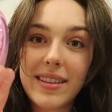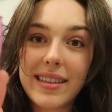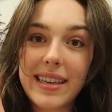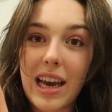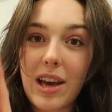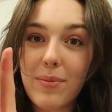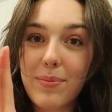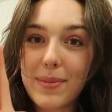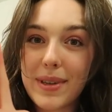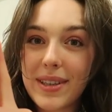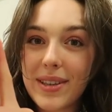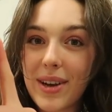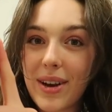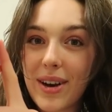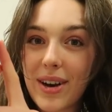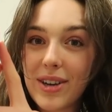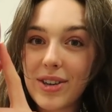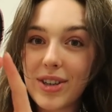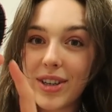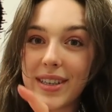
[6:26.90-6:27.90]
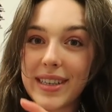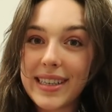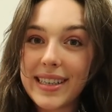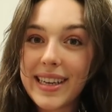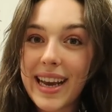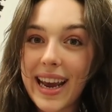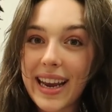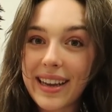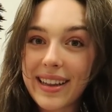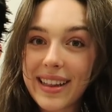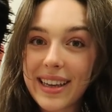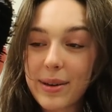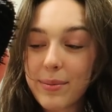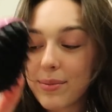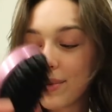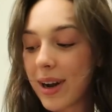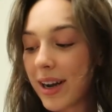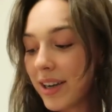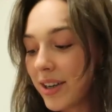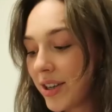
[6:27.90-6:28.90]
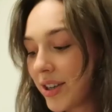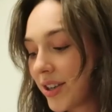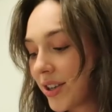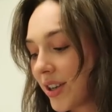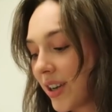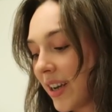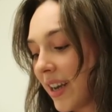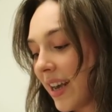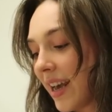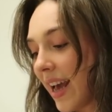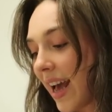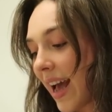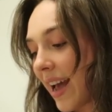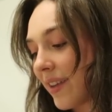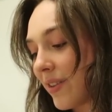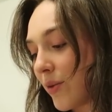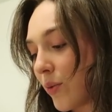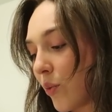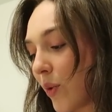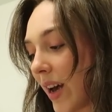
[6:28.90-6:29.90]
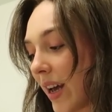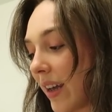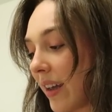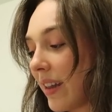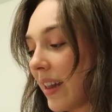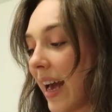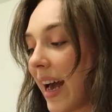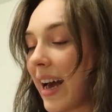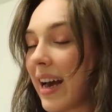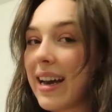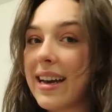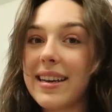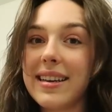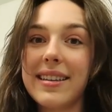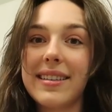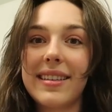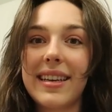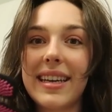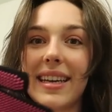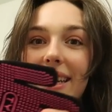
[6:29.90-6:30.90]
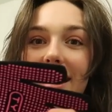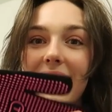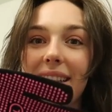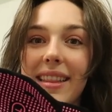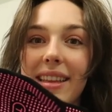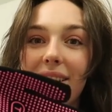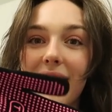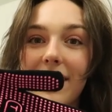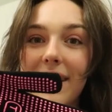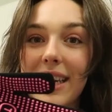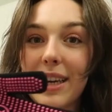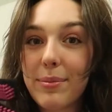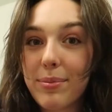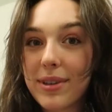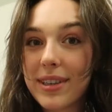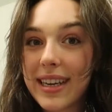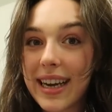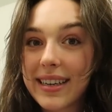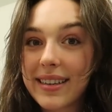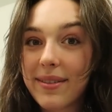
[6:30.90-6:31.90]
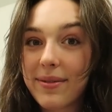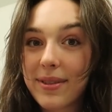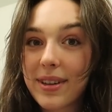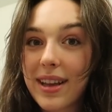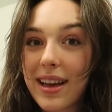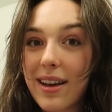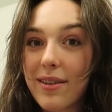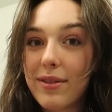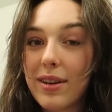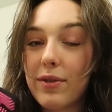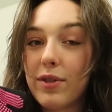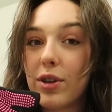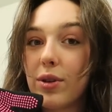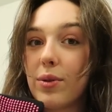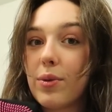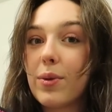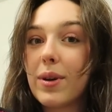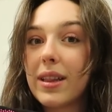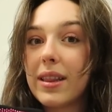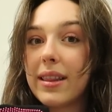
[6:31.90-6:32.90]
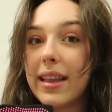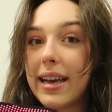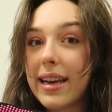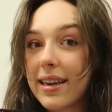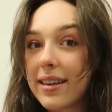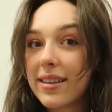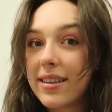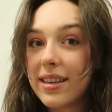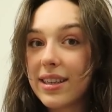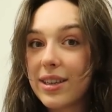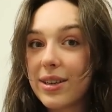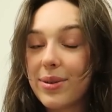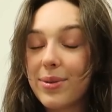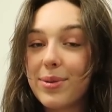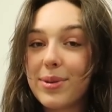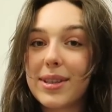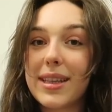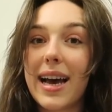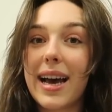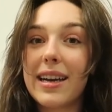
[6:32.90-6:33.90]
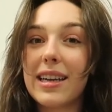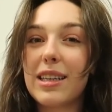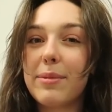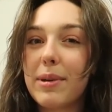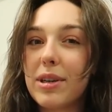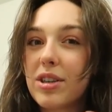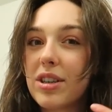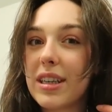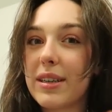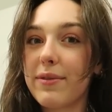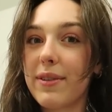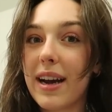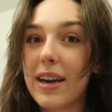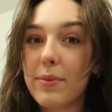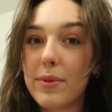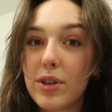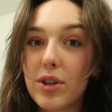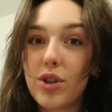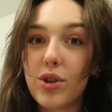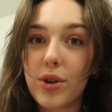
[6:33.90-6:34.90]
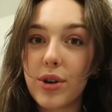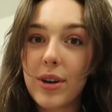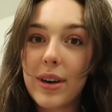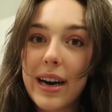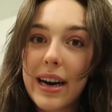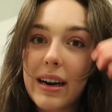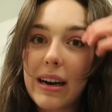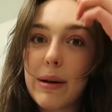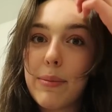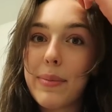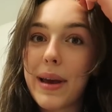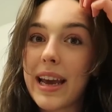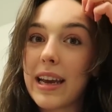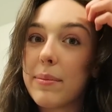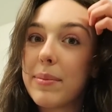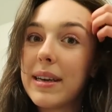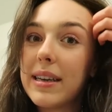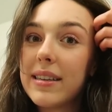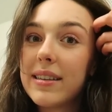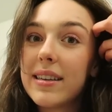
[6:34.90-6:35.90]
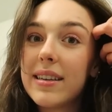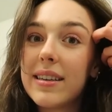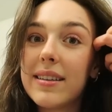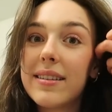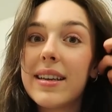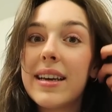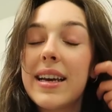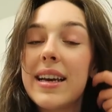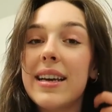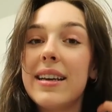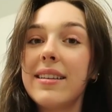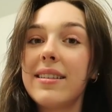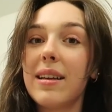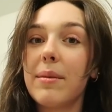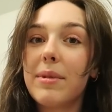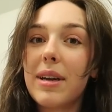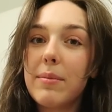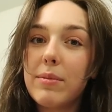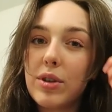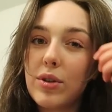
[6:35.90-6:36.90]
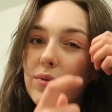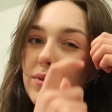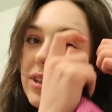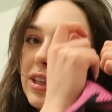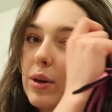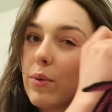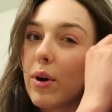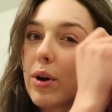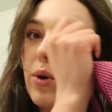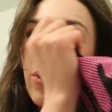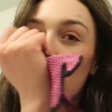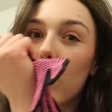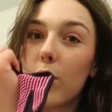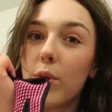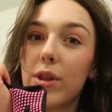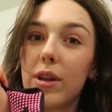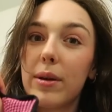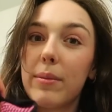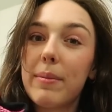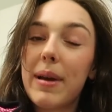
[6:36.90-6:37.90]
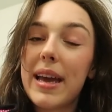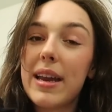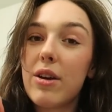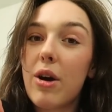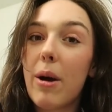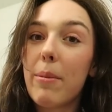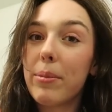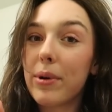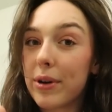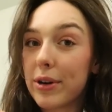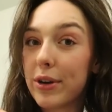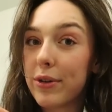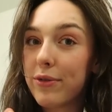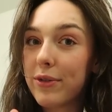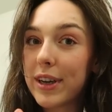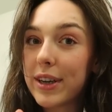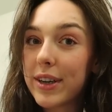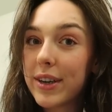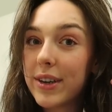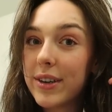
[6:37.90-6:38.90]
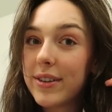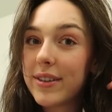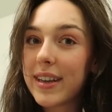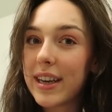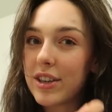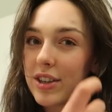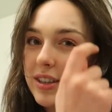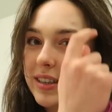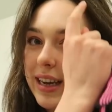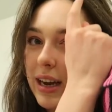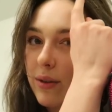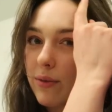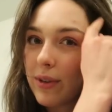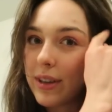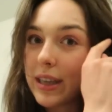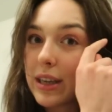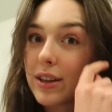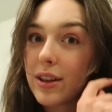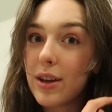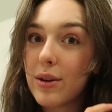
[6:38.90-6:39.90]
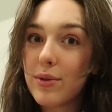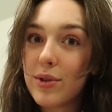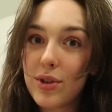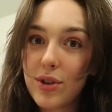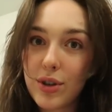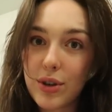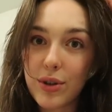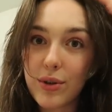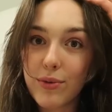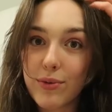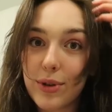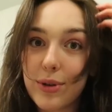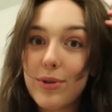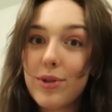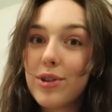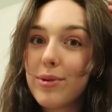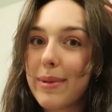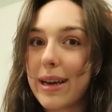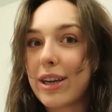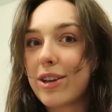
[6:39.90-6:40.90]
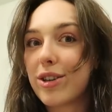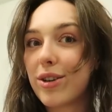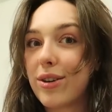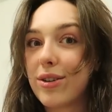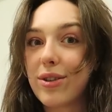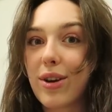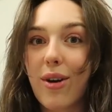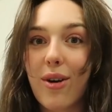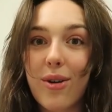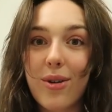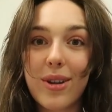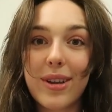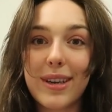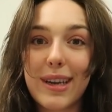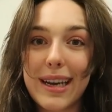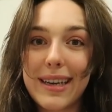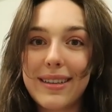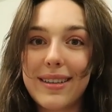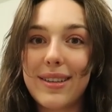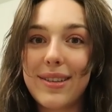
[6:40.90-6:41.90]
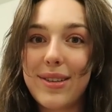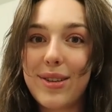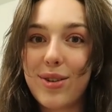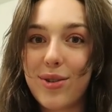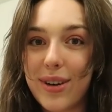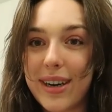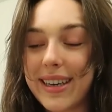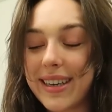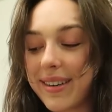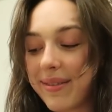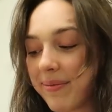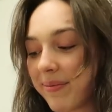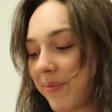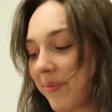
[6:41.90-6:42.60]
scalp massage detangling brush, as well as a little heat protective glove if you like to use that, especially fine with shorter hair and bang pieces. Sometimes you really want to hold them and not burn your fingers and just get really close to the root to make sure it's all nice and straight.